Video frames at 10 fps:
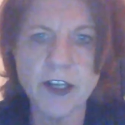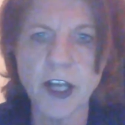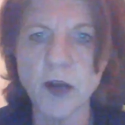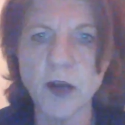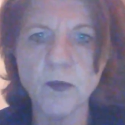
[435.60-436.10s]

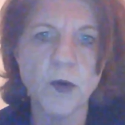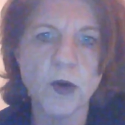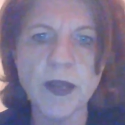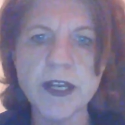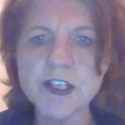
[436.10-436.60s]
You know,
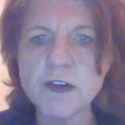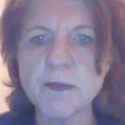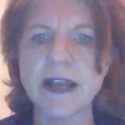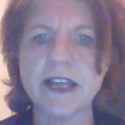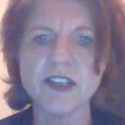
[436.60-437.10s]
what are we going to do
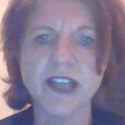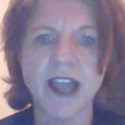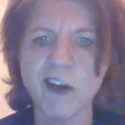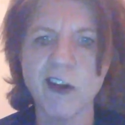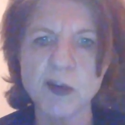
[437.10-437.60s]
about it? Just
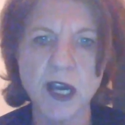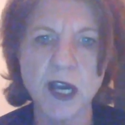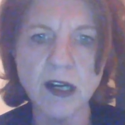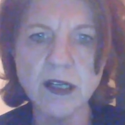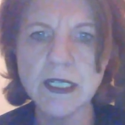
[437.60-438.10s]
carry on as
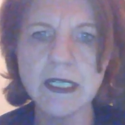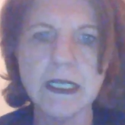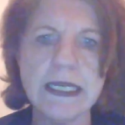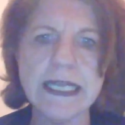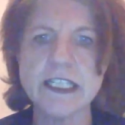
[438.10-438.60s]
we are?
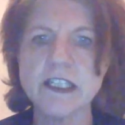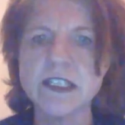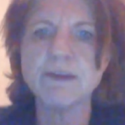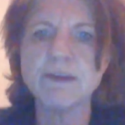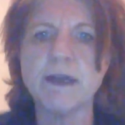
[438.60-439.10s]
It
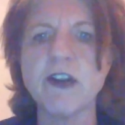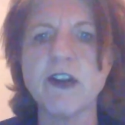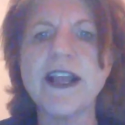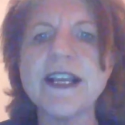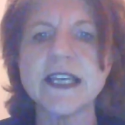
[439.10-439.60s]
just seems to me
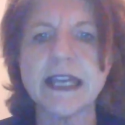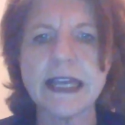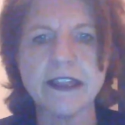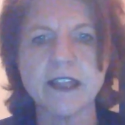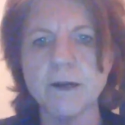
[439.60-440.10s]

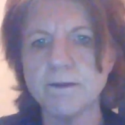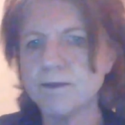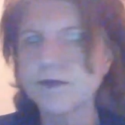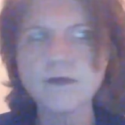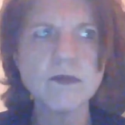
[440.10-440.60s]
crazy that
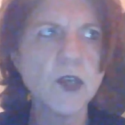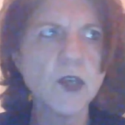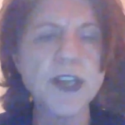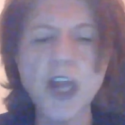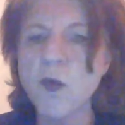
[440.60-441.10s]

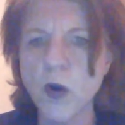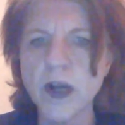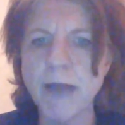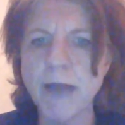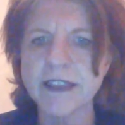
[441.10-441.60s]
we don't
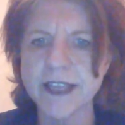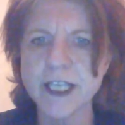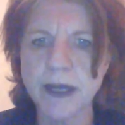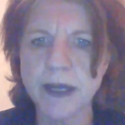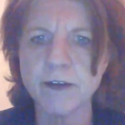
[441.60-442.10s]
want to make
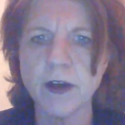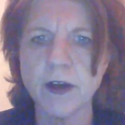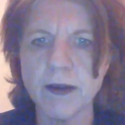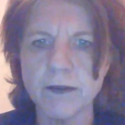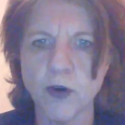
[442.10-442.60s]
things better
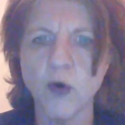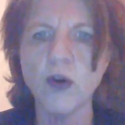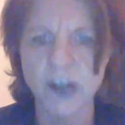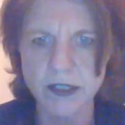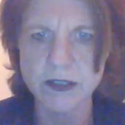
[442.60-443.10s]
for
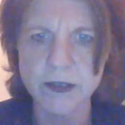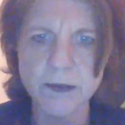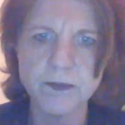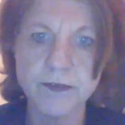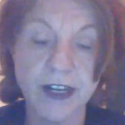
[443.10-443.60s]
all of
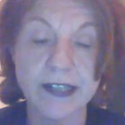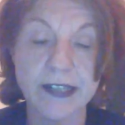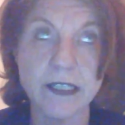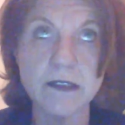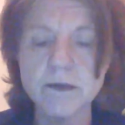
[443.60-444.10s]
us,
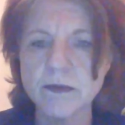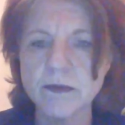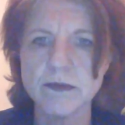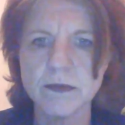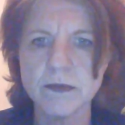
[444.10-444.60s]
frankly.
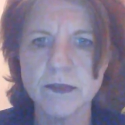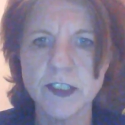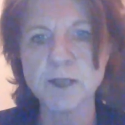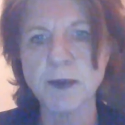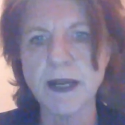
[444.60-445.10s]

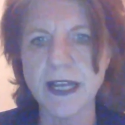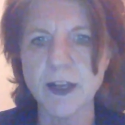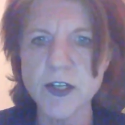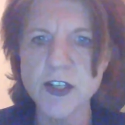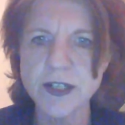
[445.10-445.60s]
Excuse my
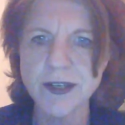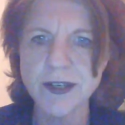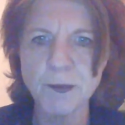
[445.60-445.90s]
language.